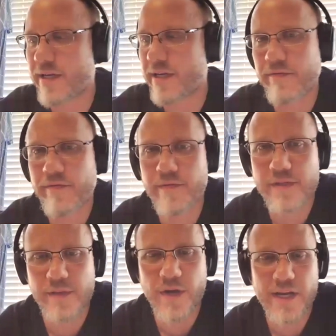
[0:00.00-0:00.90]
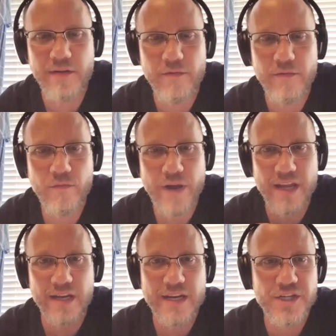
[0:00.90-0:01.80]
kind of some kind of
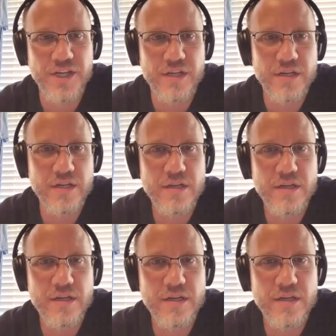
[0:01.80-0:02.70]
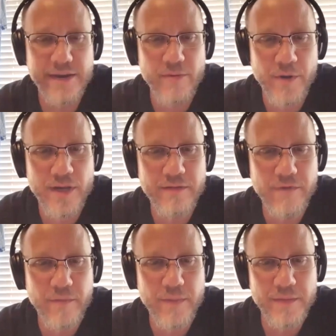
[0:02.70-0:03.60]
recognition
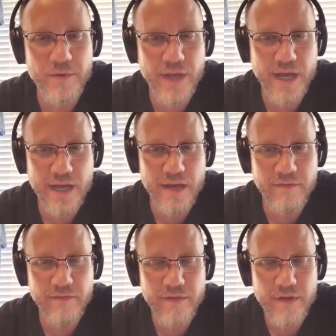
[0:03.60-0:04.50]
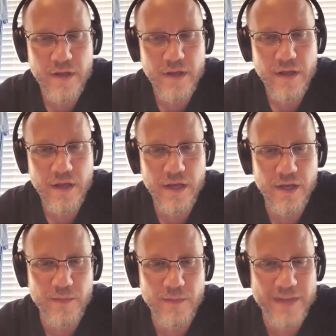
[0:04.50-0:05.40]
ceremony for people that
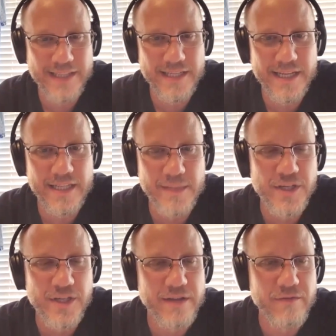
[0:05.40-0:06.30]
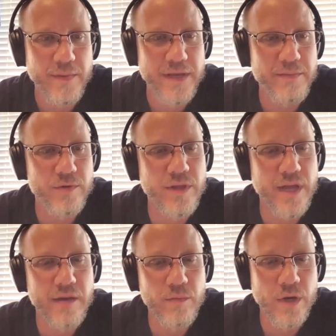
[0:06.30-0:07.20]
have completed it, especially for people
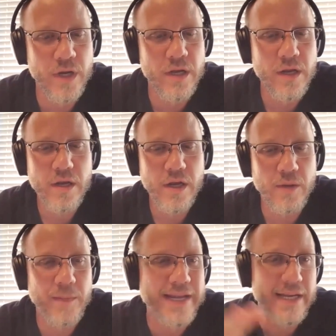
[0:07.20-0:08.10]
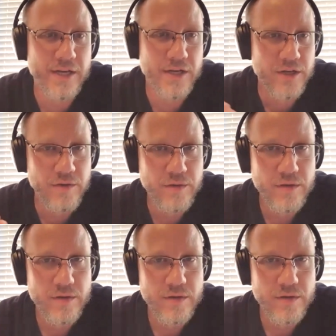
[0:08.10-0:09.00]
that were completely new
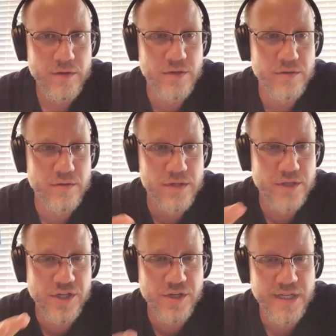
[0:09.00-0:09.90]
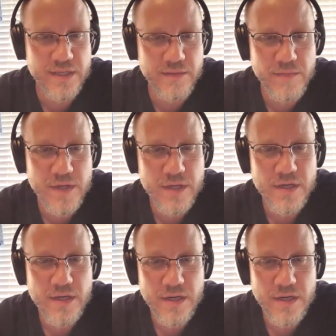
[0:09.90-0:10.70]
to Judaism.